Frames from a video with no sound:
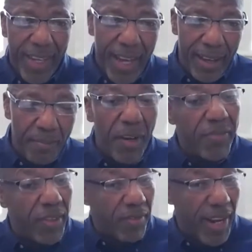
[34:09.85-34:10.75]
uh,
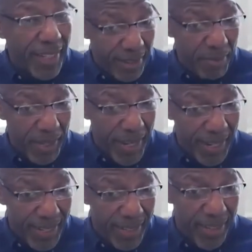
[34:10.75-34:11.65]
both direct
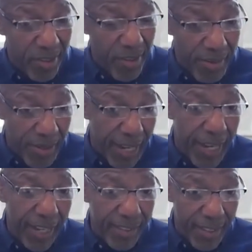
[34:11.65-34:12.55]
implications in terms of the
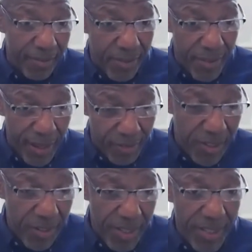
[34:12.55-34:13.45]
health of, of
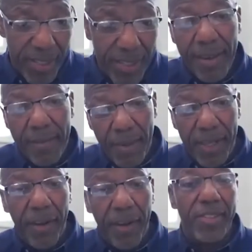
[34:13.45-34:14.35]
students,
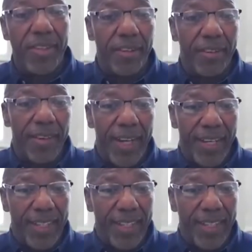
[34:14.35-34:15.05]
but also